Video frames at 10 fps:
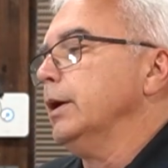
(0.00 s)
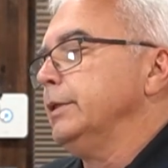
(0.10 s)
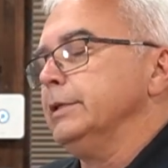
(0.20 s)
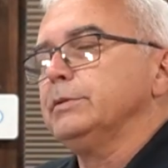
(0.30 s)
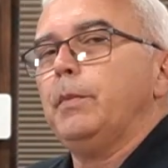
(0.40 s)

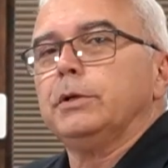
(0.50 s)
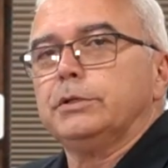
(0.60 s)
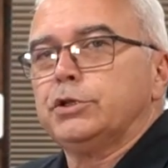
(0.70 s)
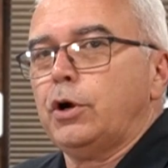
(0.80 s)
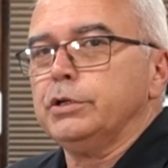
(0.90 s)
This
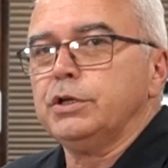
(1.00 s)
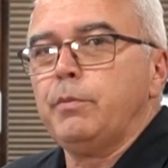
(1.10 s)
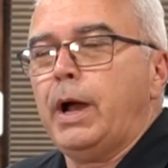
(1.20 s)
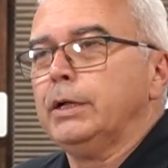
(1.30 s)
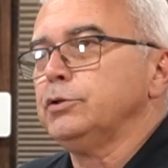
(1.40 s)
charging
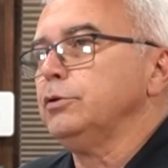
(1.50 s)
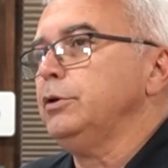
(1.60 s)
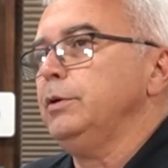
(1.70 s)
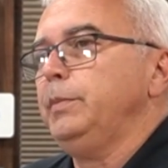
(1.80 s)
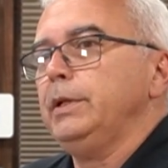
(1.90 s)
module
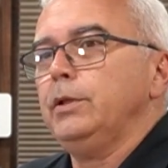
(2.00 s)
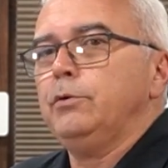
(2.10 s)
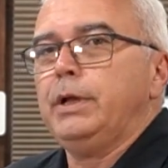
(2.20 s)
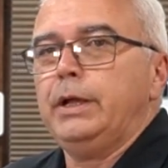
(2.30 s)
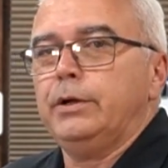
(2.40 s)
could be
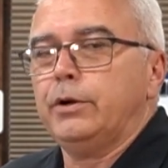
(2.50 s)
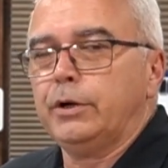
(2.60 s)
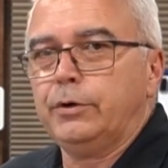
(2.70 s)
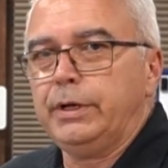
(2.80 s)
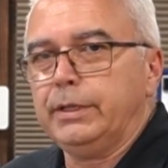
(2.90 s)
located
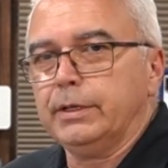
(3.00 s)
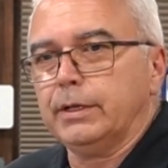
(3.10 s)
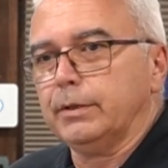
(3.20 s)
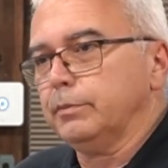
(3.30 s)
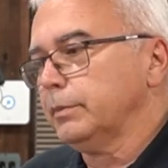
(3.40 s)
underneath
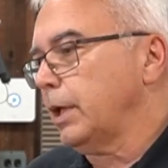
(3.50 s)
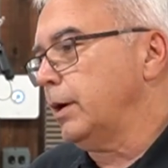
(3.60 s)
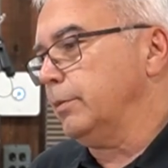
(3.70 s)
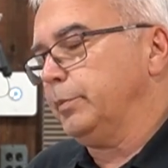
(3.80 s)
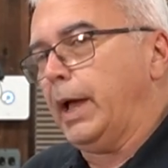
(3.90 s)
a
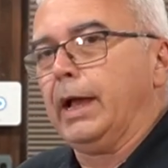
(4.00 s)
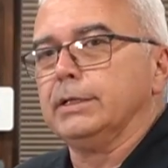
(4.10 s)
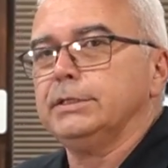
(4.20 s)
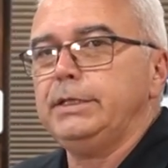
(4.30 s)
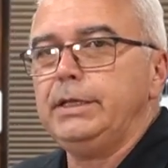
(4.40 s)

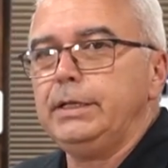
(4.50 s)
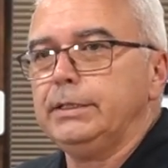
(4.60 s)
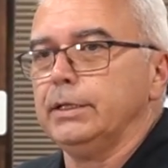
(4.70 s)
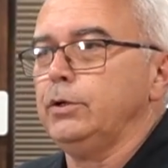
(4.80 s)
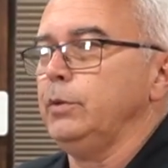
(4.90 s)
back
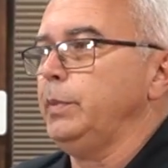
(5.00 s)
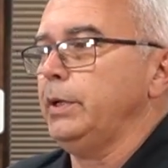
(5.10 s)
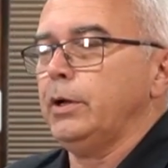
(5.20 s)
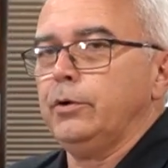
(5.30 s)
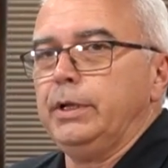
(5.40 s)
seat, it could
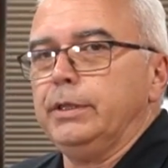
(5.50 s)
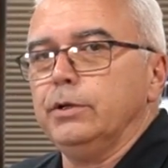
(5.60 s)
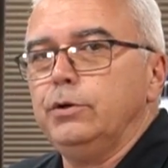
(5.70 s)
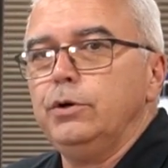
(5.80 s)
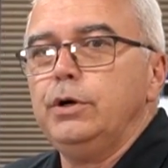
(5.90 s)
be underneath
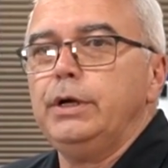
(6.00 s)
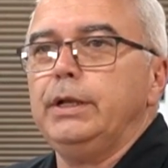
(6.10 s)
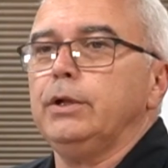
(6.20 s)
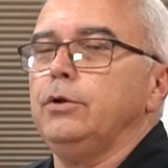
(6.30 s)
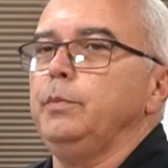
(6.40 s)
the hood,
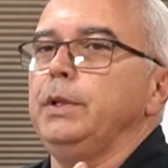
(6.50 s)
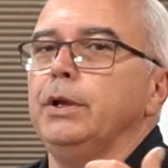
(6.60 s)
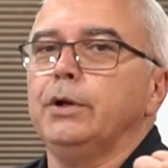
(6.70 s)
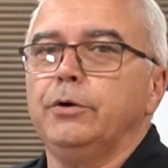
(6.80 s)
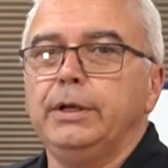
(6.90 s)
it could be
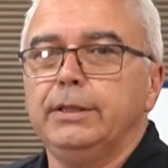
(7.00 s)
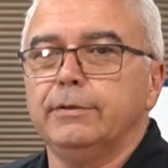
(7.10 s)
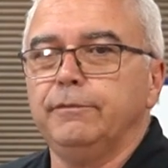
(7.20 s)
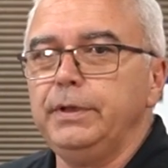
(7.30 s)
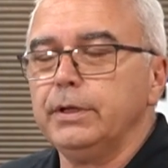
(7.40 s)
underneath
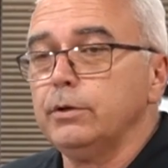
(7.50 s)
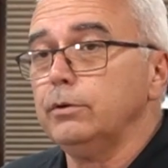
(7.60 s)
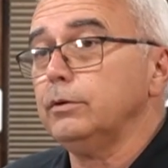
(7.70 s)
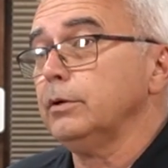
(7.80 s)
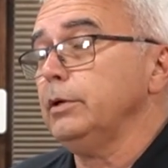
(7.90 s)
the
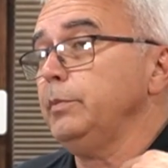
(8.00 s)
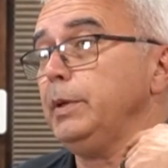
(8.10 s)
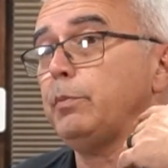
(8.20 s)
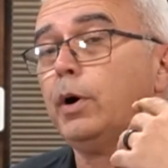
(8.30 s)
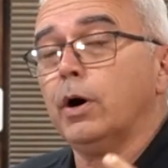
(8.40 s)
vehicle, could
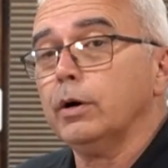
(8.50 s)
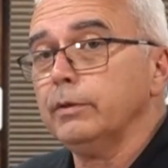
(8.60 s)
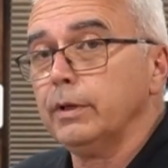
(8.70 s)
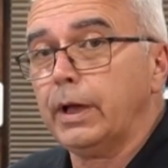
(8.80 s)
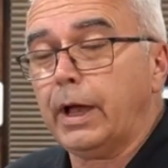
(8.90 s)
be part
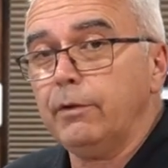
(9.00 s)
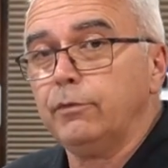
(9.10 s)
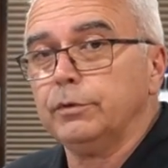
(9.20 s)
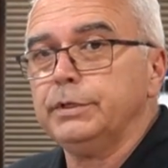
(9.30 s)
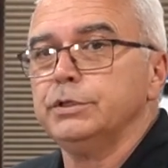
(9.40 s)
of the high
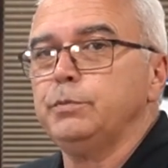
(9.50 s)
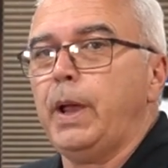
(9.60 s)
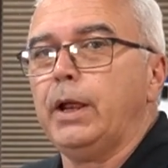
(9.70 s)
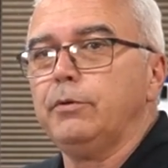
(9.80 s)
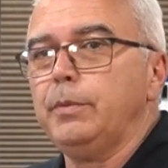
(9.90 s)
voltage
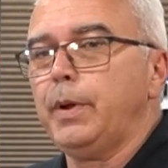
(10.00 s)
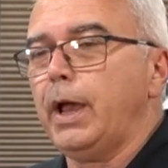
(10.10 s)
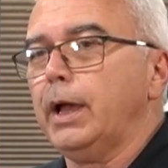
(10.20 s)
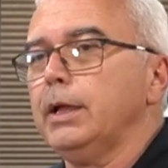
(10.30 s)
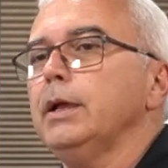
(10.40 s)
battery pack.